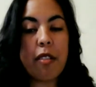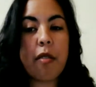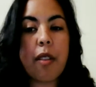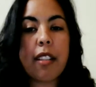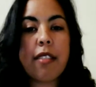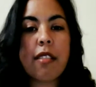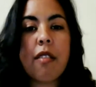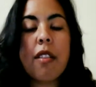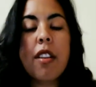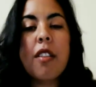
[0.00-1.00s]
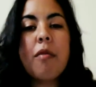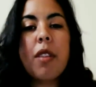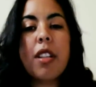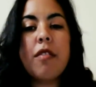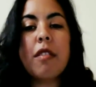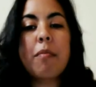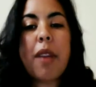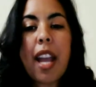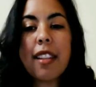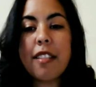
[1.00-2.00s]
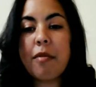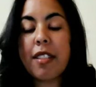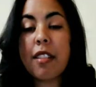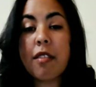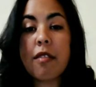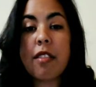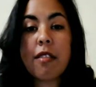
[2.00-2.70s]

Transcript: you real quick. So when you're buying these whiskey stones,